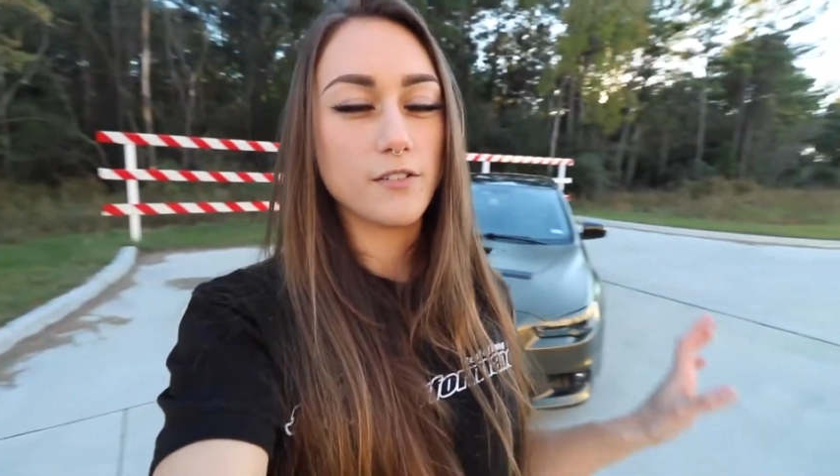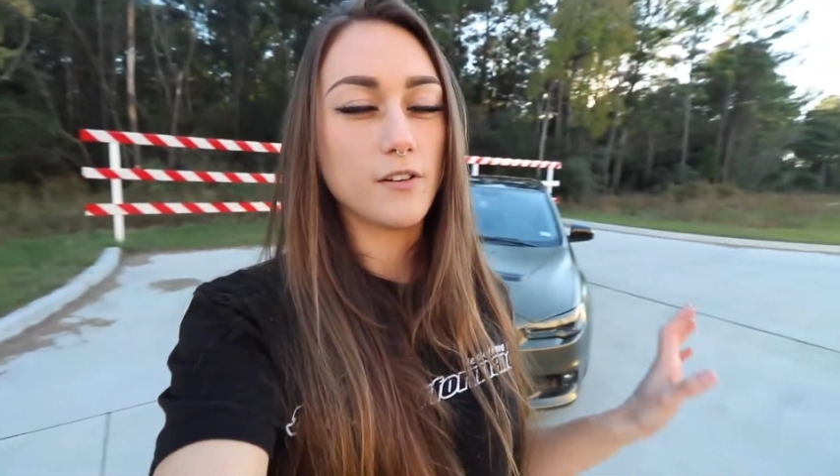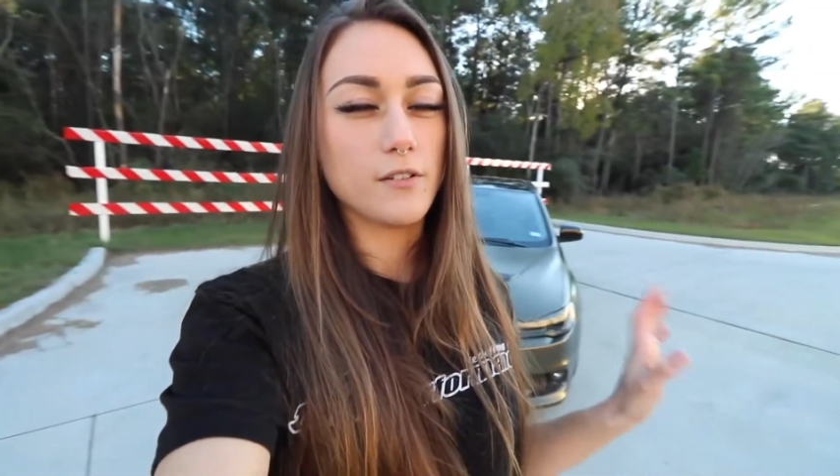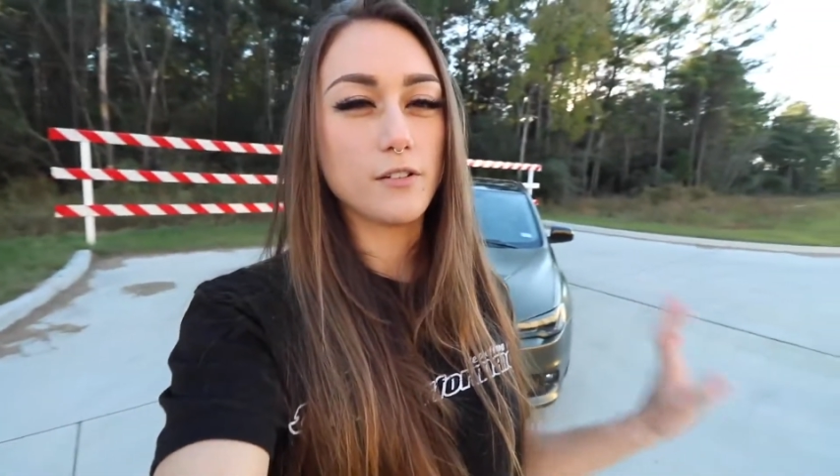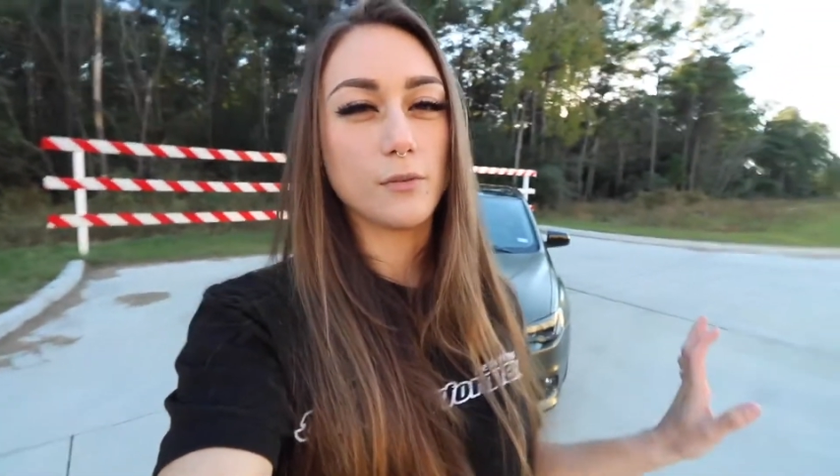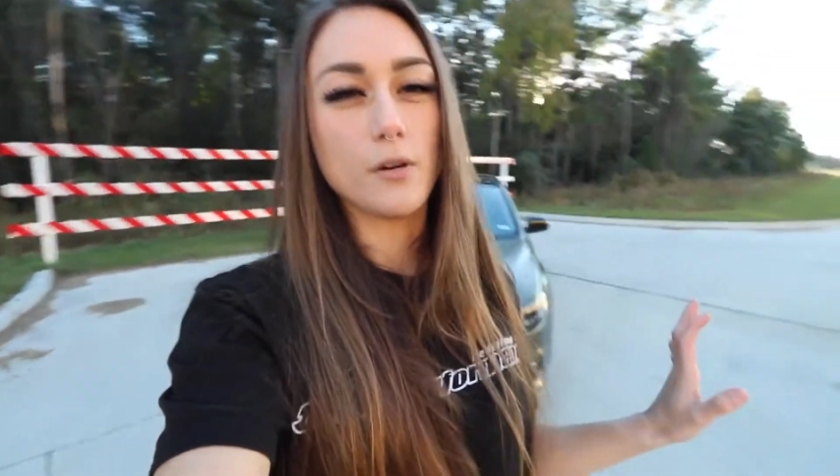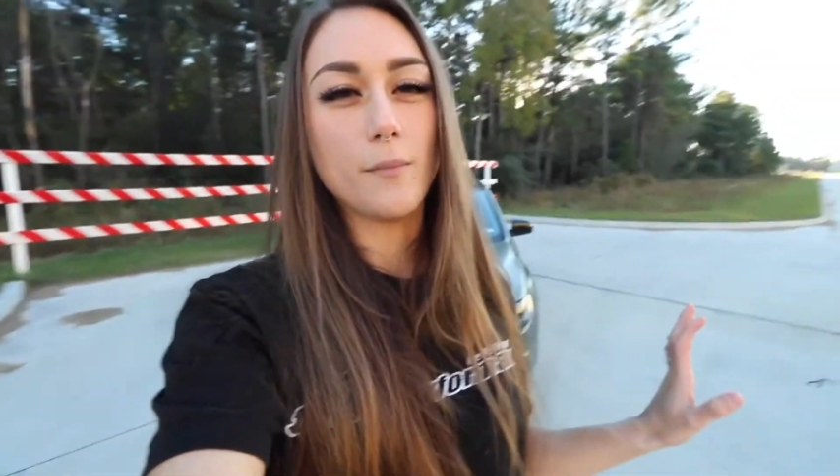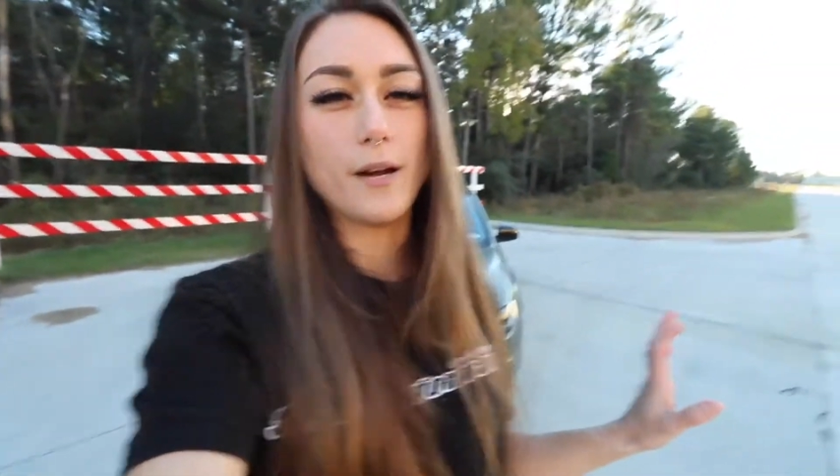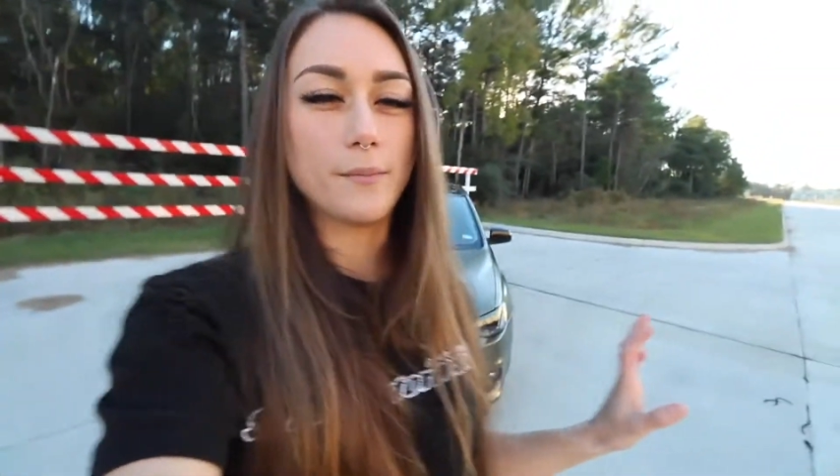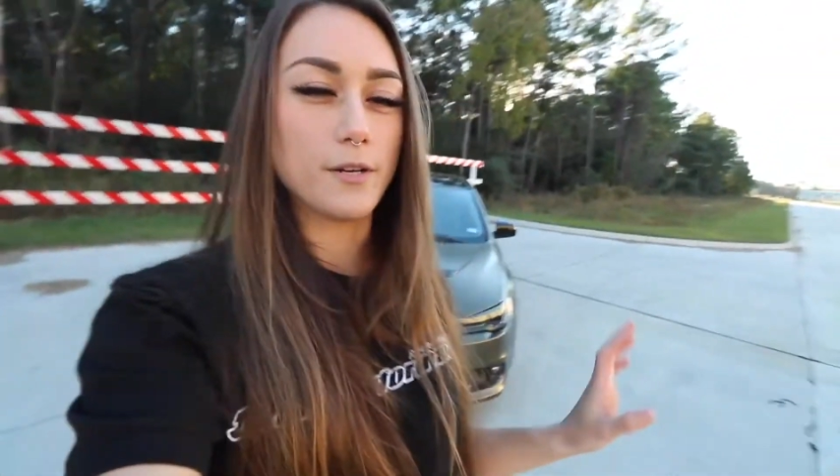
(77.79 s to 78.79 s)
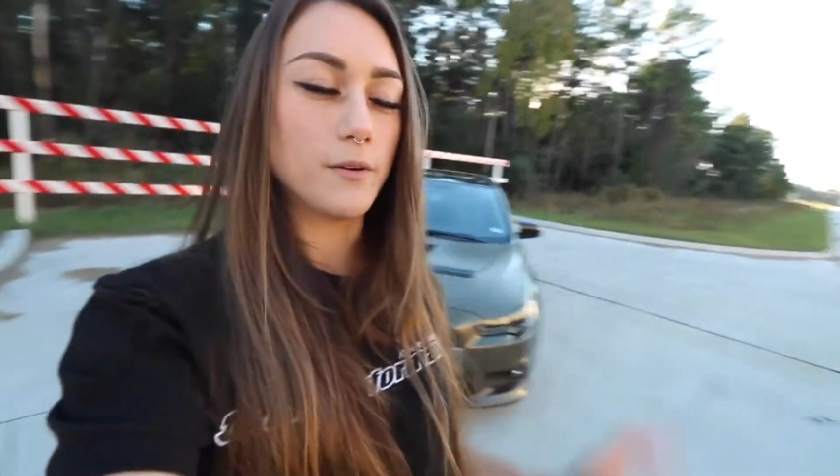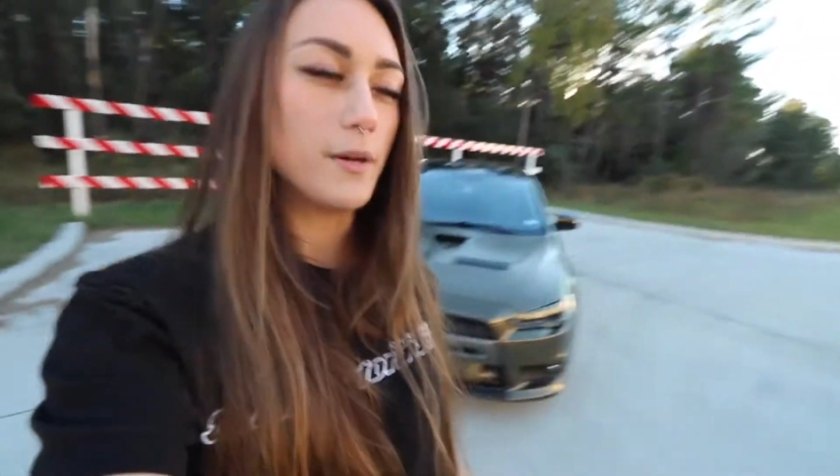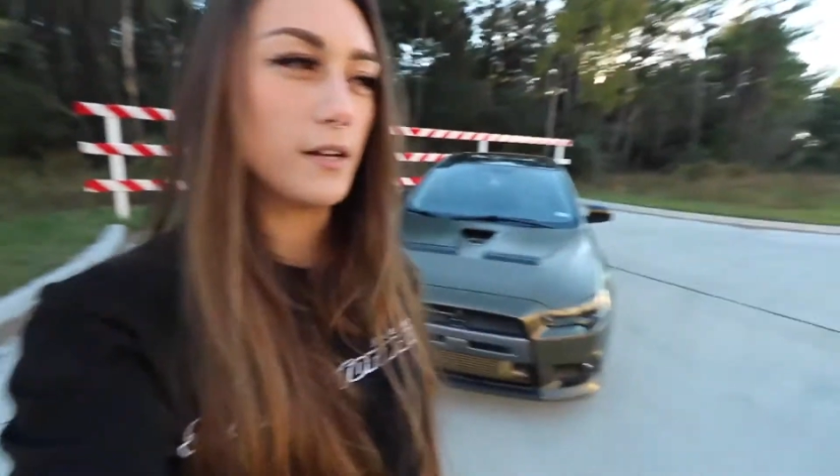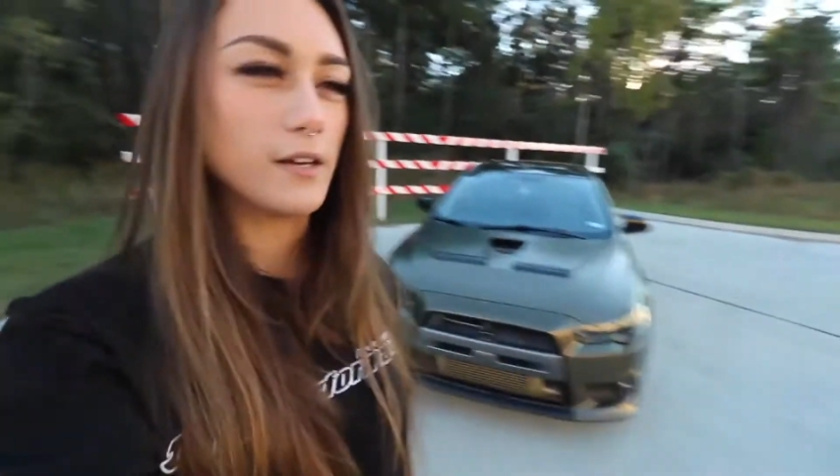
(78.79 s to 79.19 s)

so this will go by pretty quick.